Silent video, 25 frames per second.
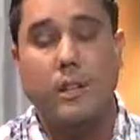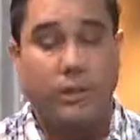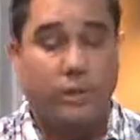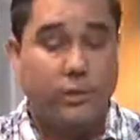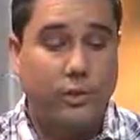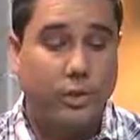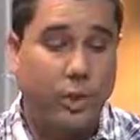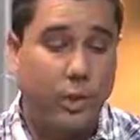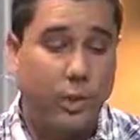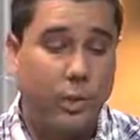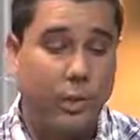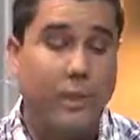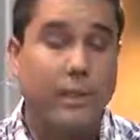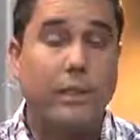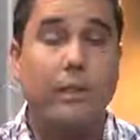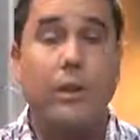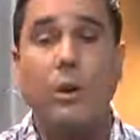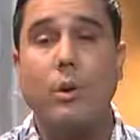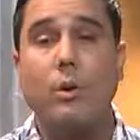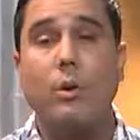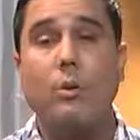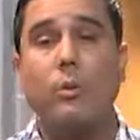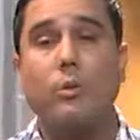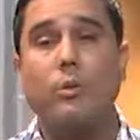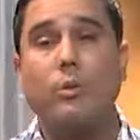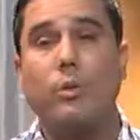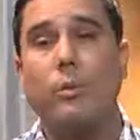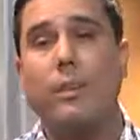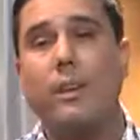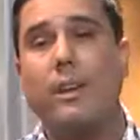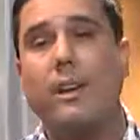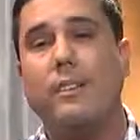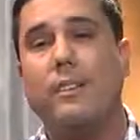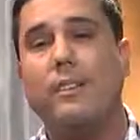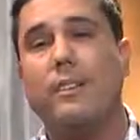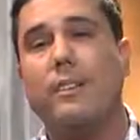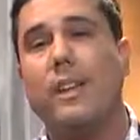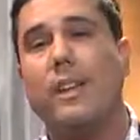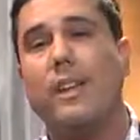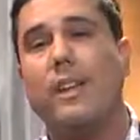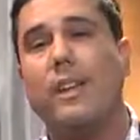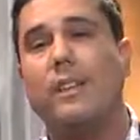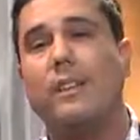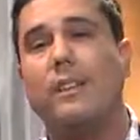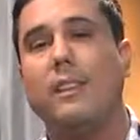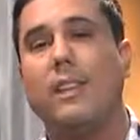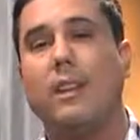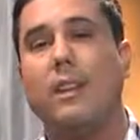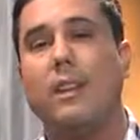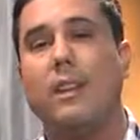So it goes without
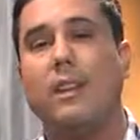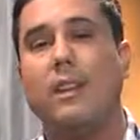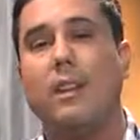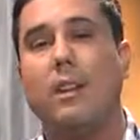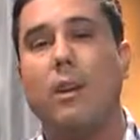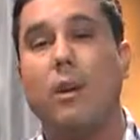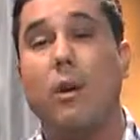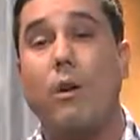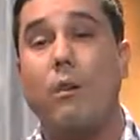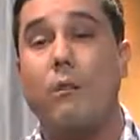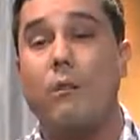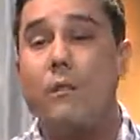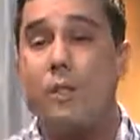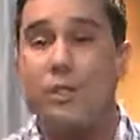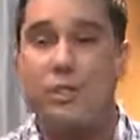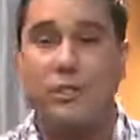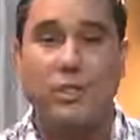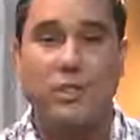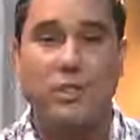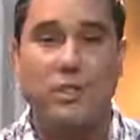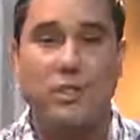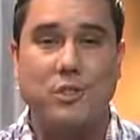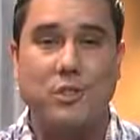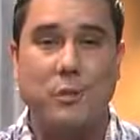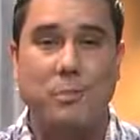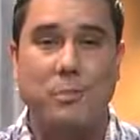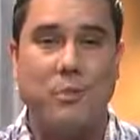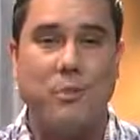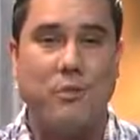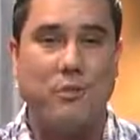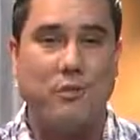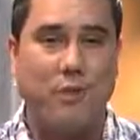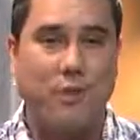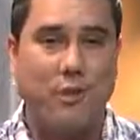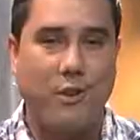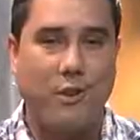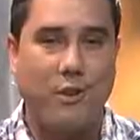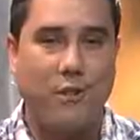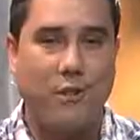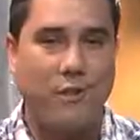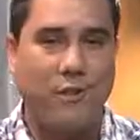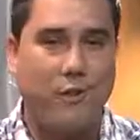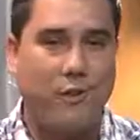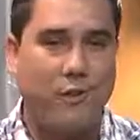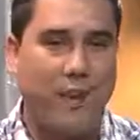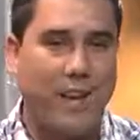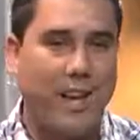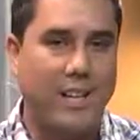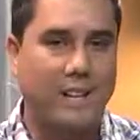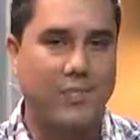saying that our visitors prefer
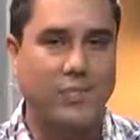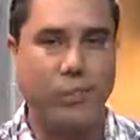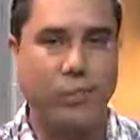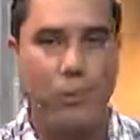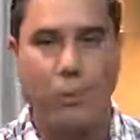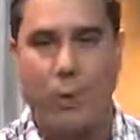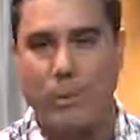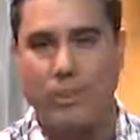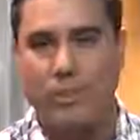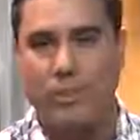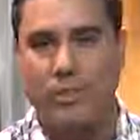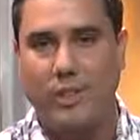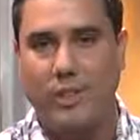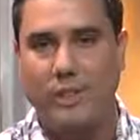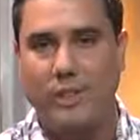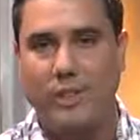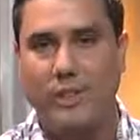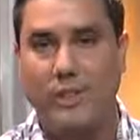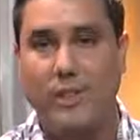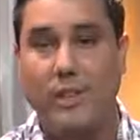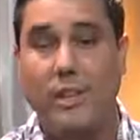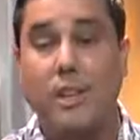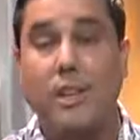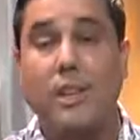fast websites.